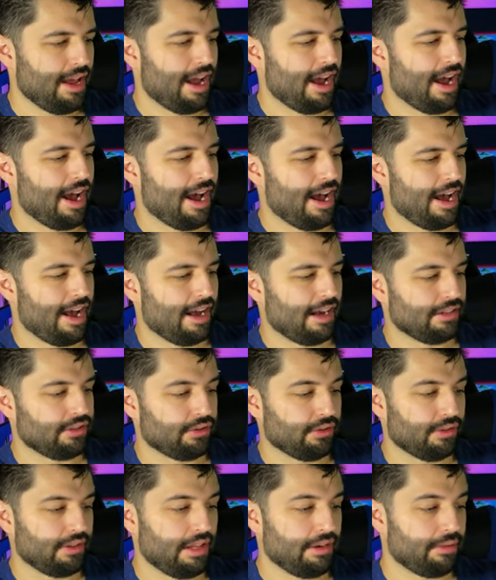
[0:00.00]
Uh,
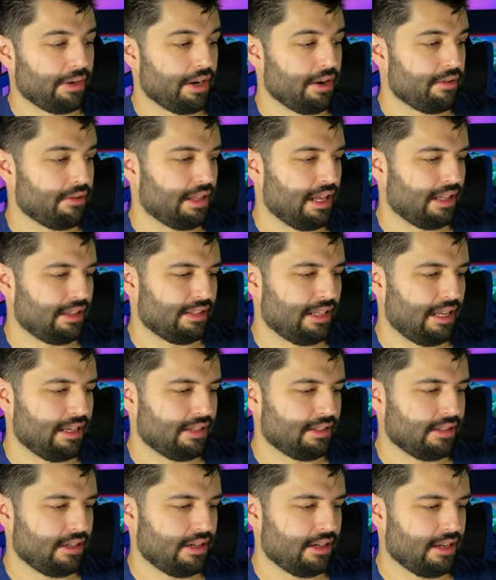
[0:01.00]
so there we go. That
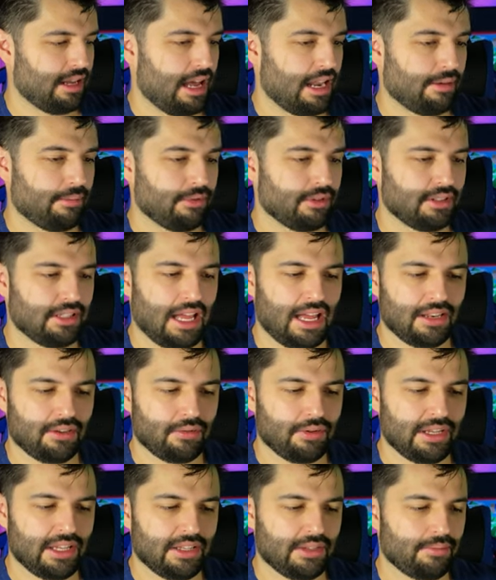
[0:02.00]
takes uh, Animal's Dad
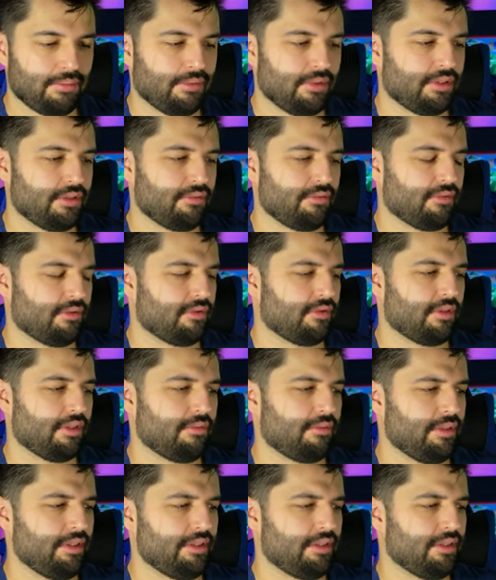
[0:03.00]
quiz, which for
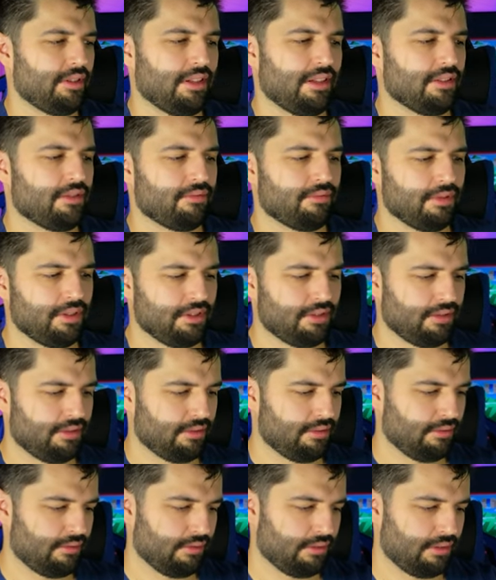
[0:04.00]
some reason, let's re...
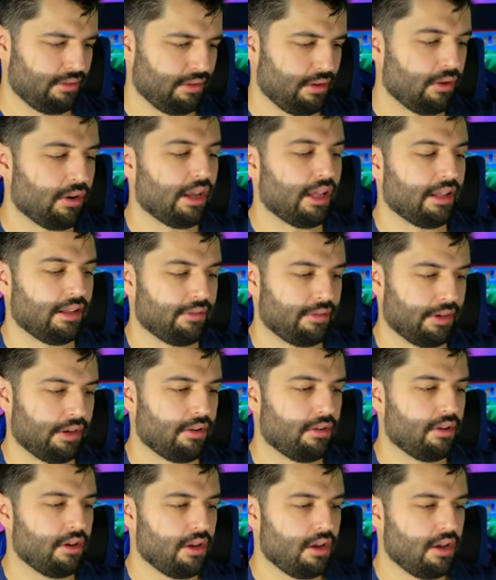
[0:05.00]
Okay, there we
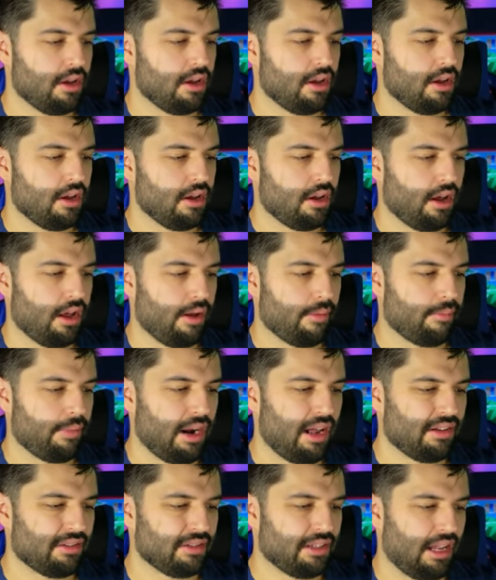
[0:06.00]
go. Uh,
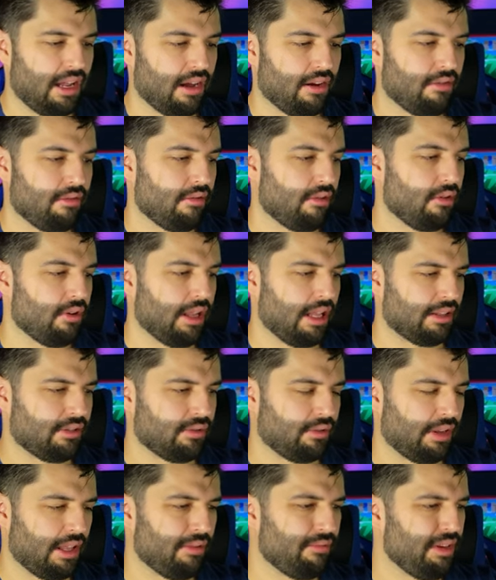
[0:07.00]
browse now. Okay,
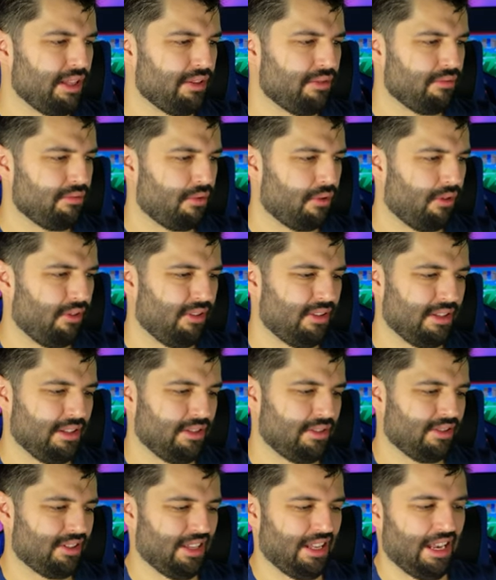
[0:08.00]
so can we do all of
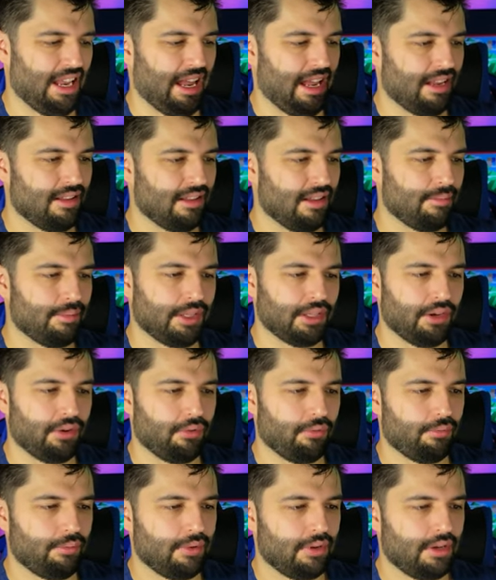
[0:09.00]
these today? That'd be
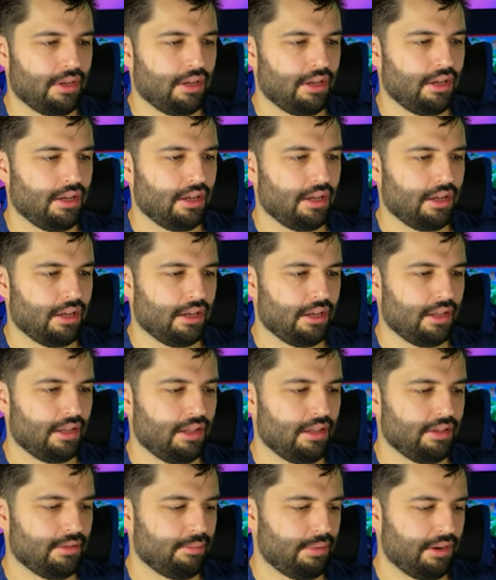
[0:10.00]
dope. Uh,
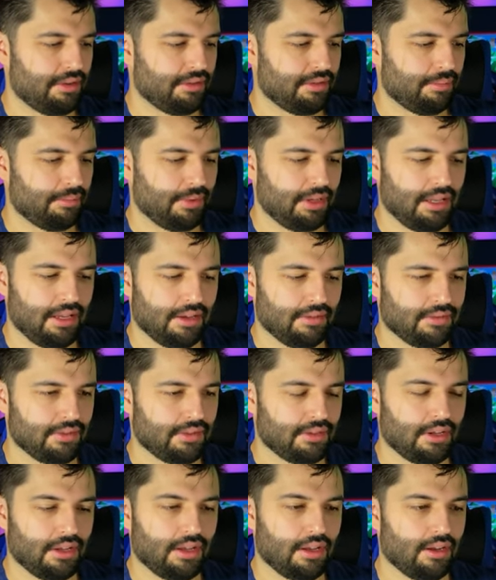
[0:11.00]
let's browse some
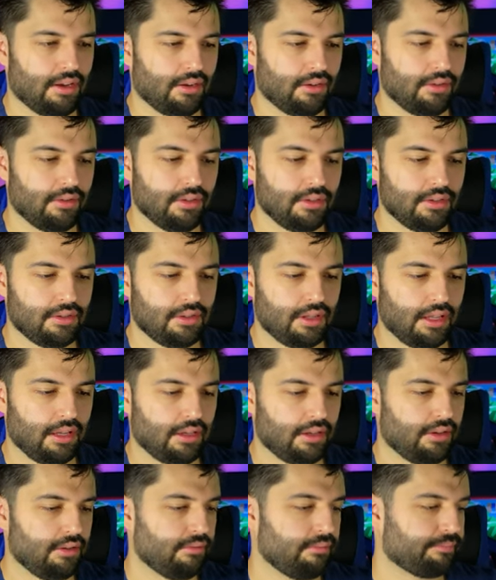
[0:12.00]
gifts. Uh, good,
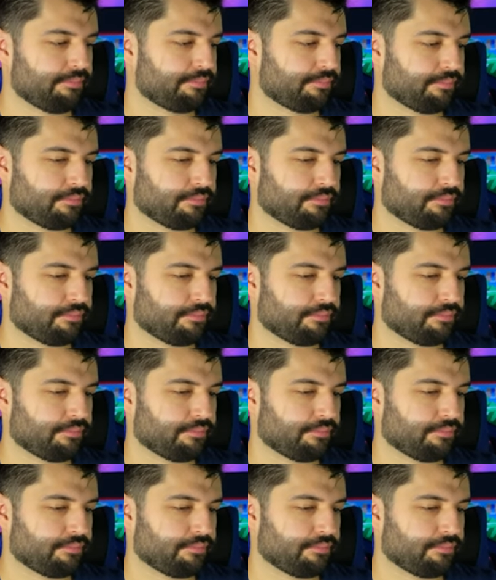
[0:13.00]
thank you.